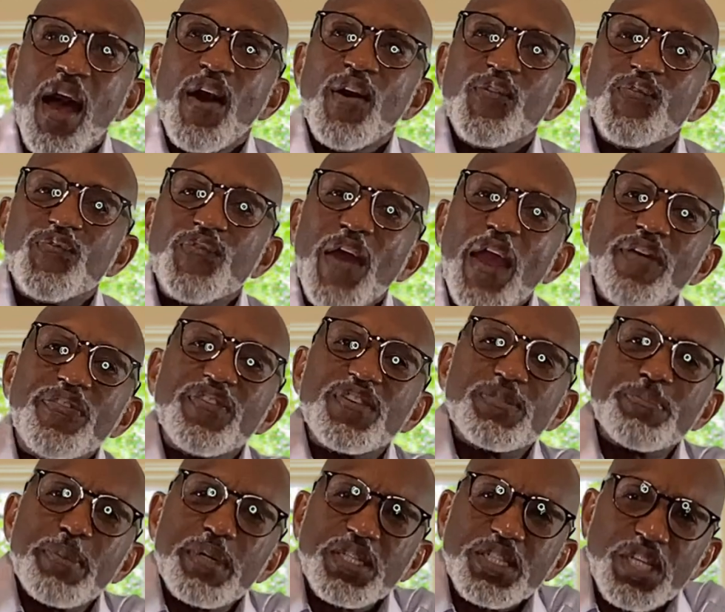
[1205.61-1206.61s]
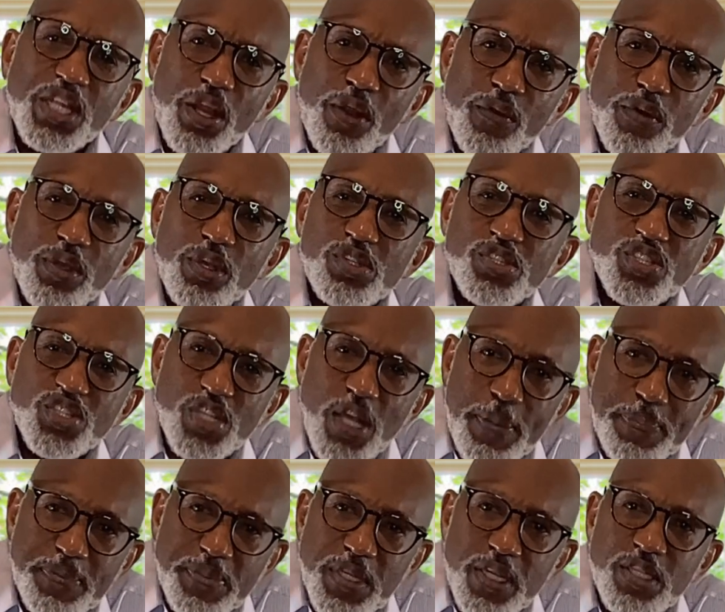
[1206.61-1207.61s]
Faith is material,
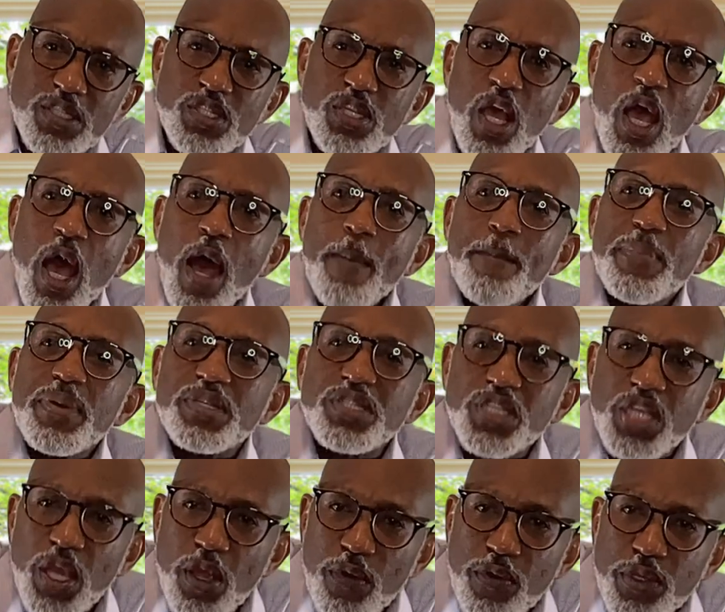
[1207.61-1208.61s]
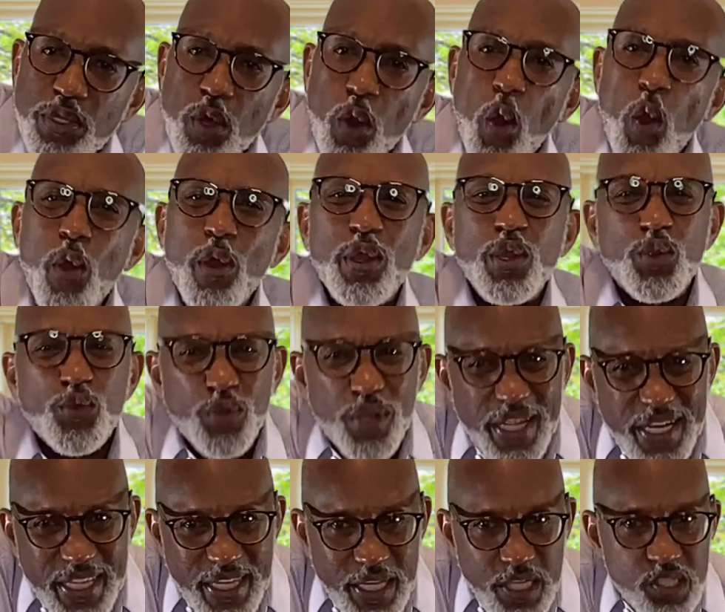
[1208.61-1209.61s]
substance, material, or
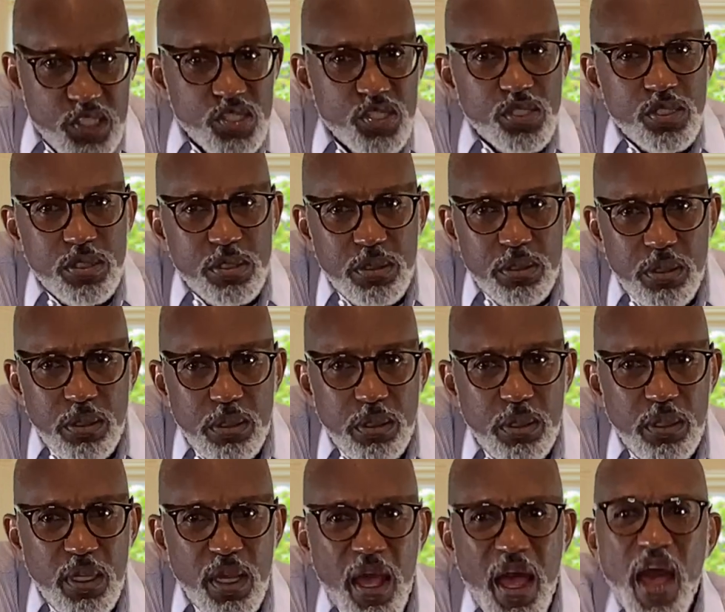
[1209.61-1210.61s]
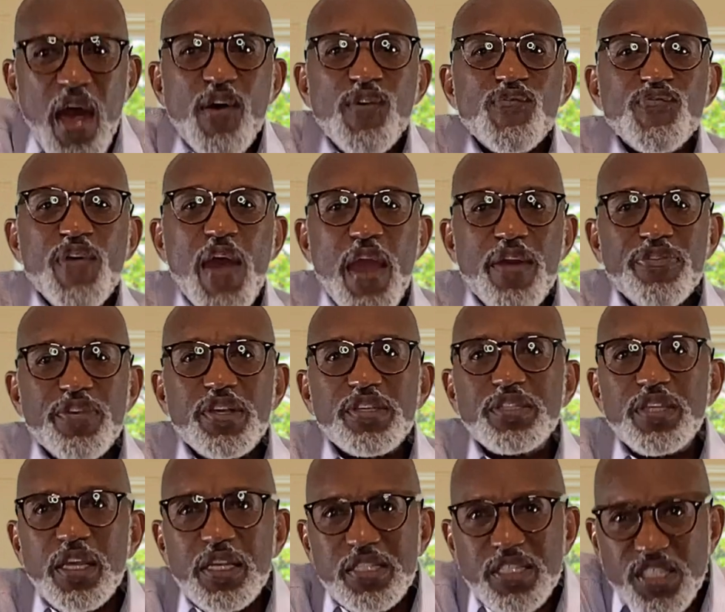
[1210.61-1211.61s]
ingredients. Faith is
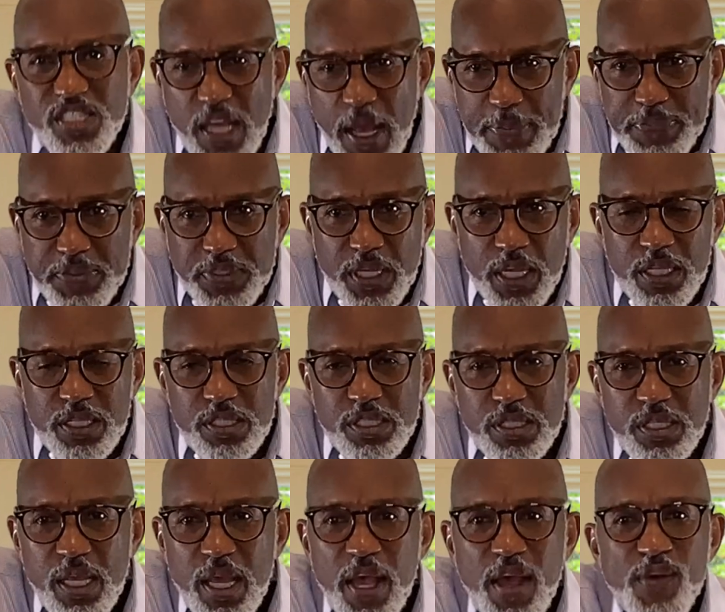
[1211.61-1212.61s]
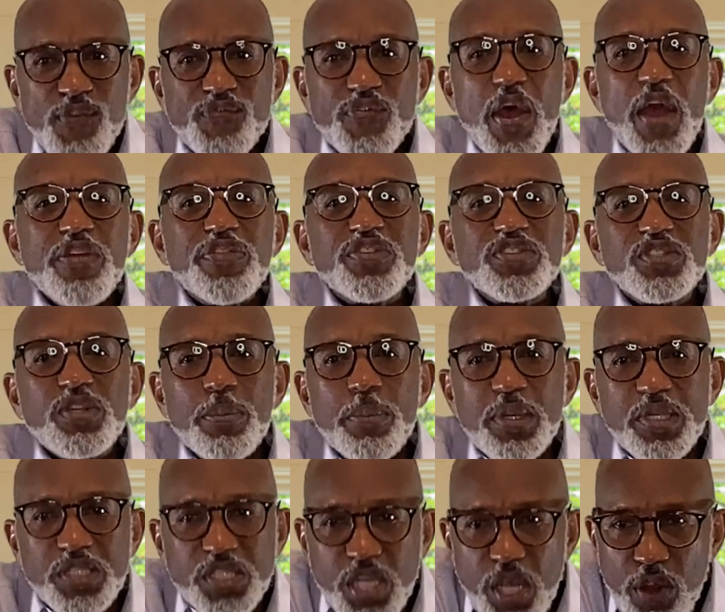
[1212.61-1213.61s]
the substance, faith is the
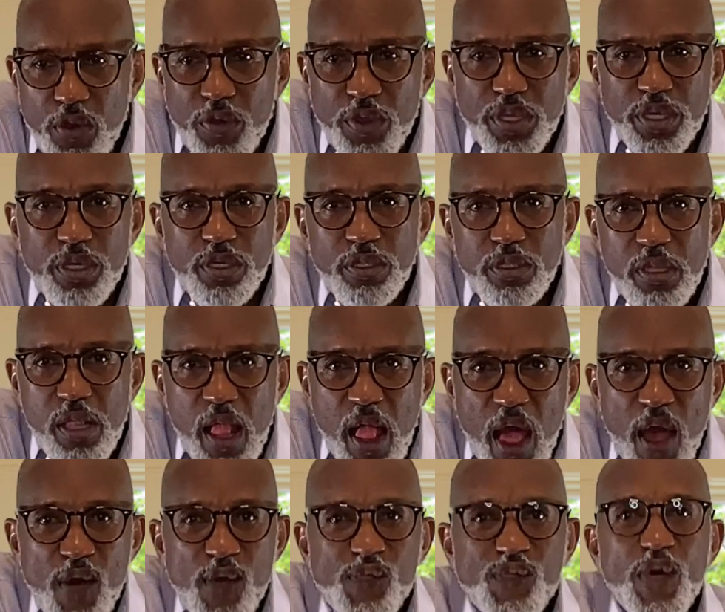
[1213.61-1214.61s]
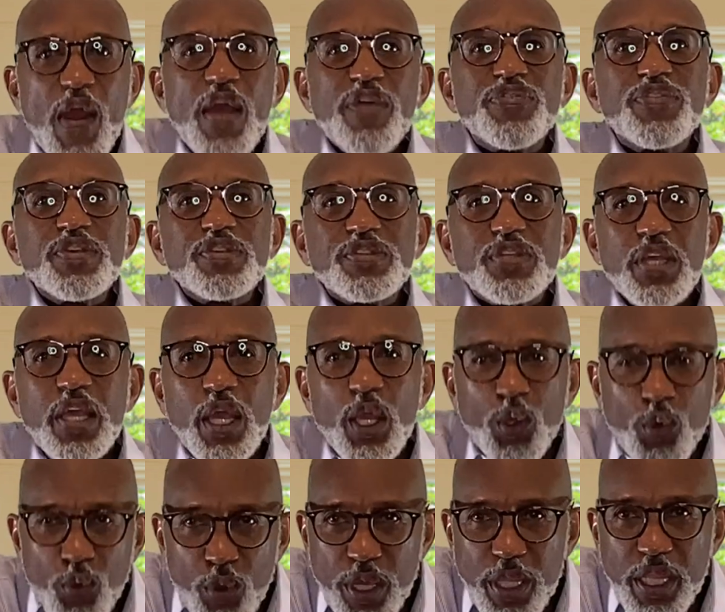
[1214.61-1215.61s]
material, faith is the
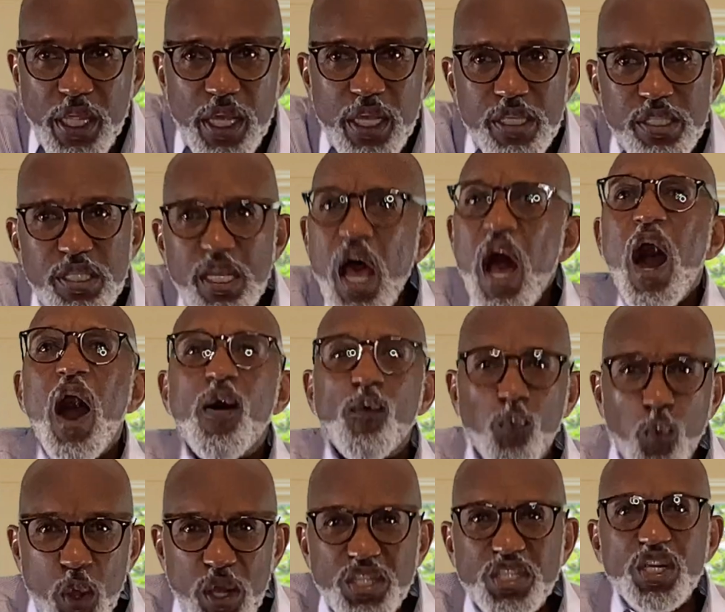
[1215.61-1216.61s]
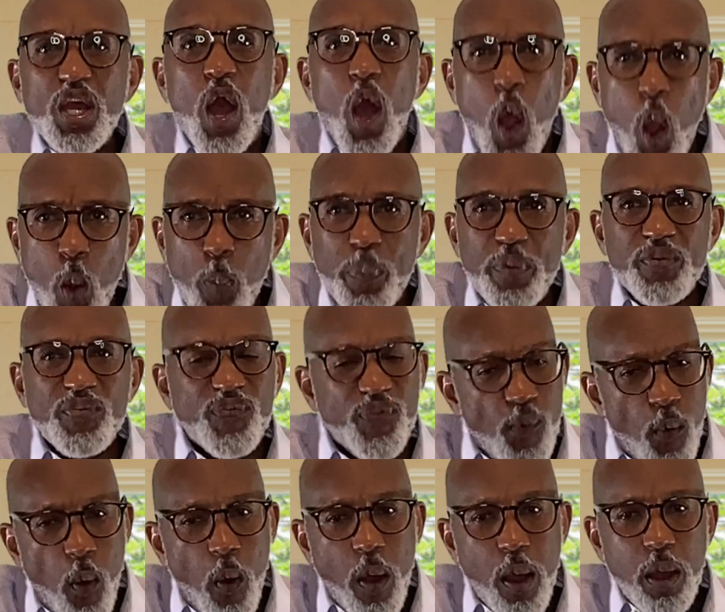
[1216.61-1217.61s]
ingredients of what you're hoping
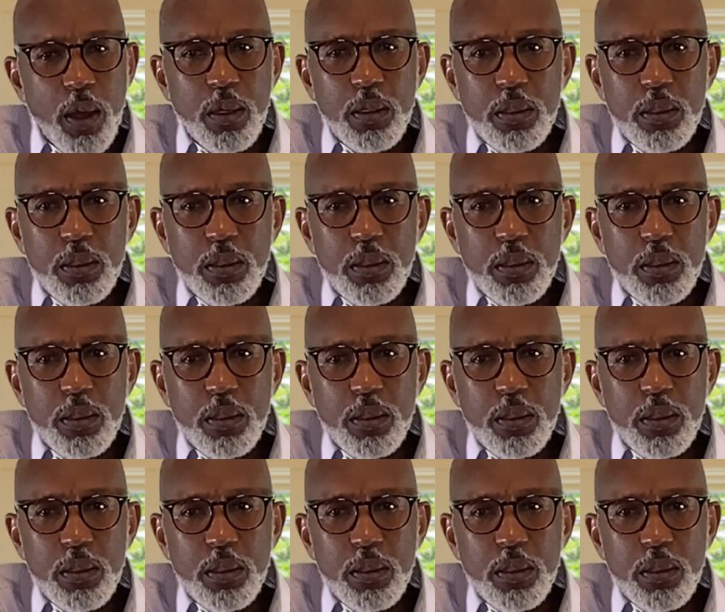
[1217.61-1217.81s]
for.